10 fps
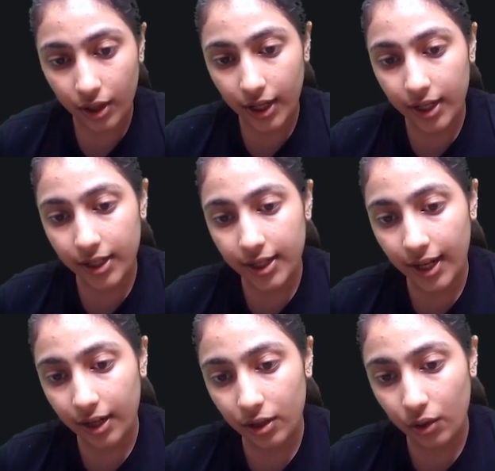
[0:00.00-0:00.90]
in
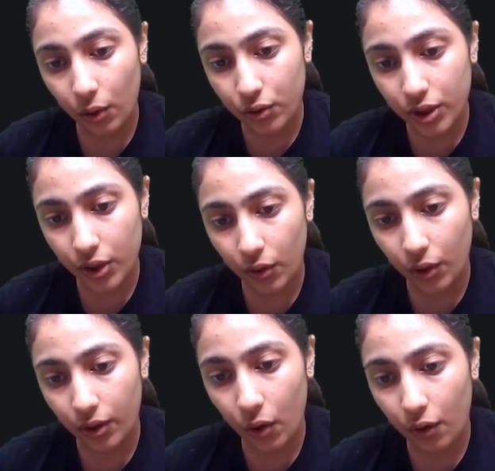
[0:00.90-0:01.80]
technology
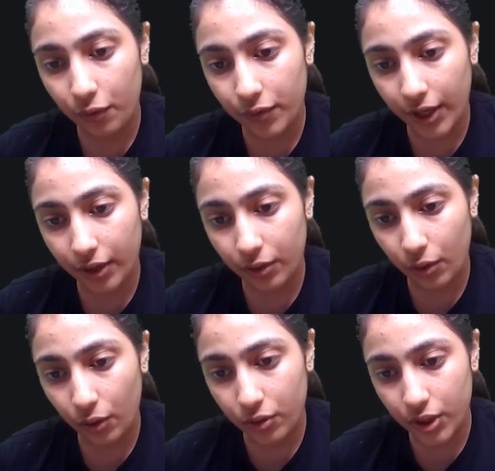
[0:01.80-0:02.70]
or of
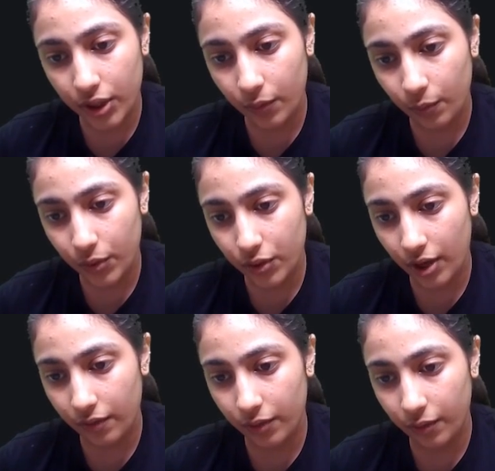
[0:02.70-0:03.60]
technology,
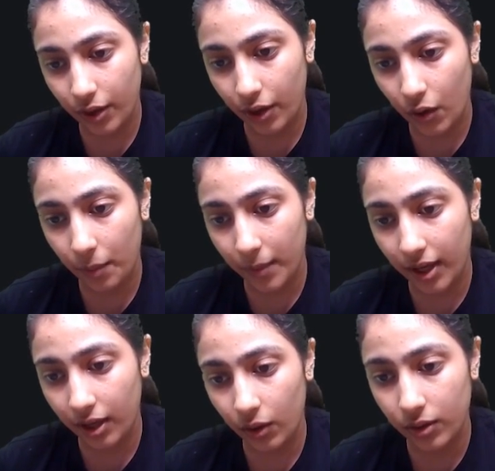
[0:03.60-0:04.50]
whichever way you're
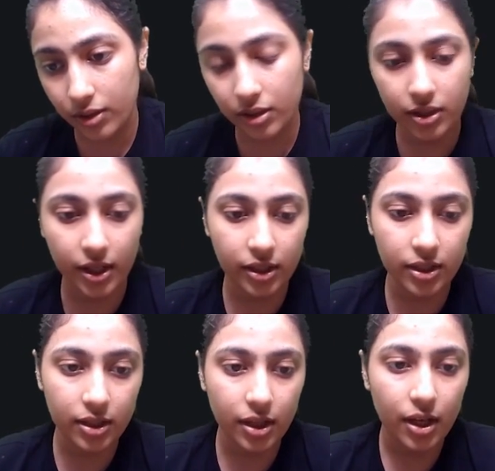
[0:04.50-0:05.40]
making your
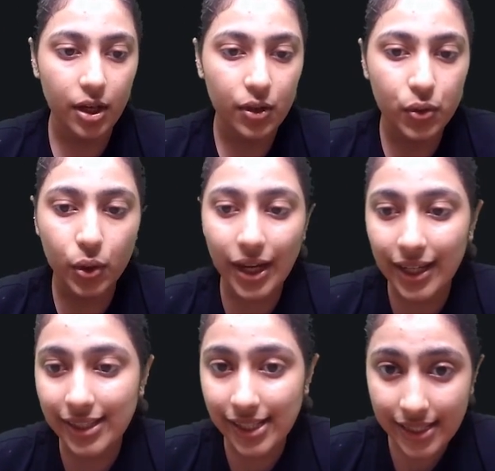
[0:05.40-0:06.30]
sentence. So yeah,
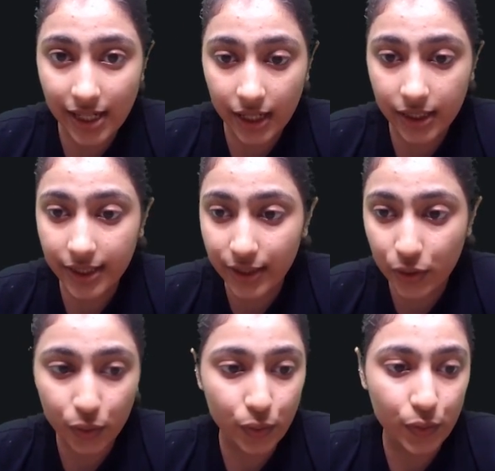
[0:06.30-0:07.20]
these are the
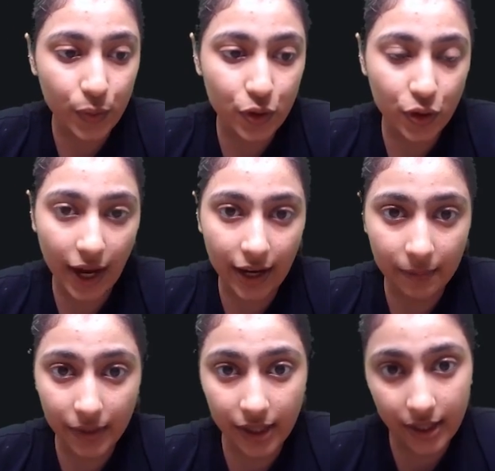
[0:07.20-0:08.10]
issues which can
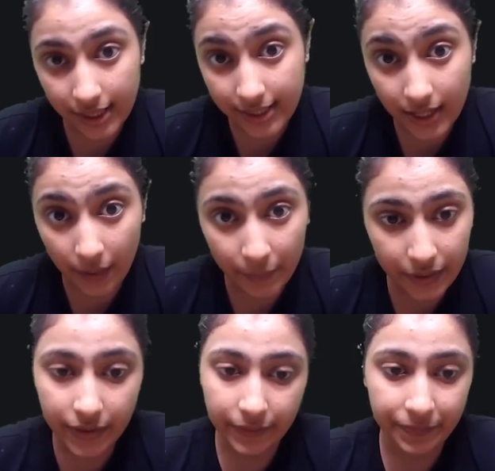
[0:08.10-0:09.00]
be
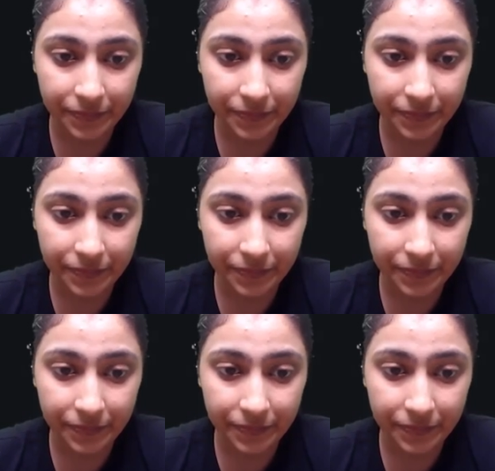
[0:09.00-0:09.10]
examined.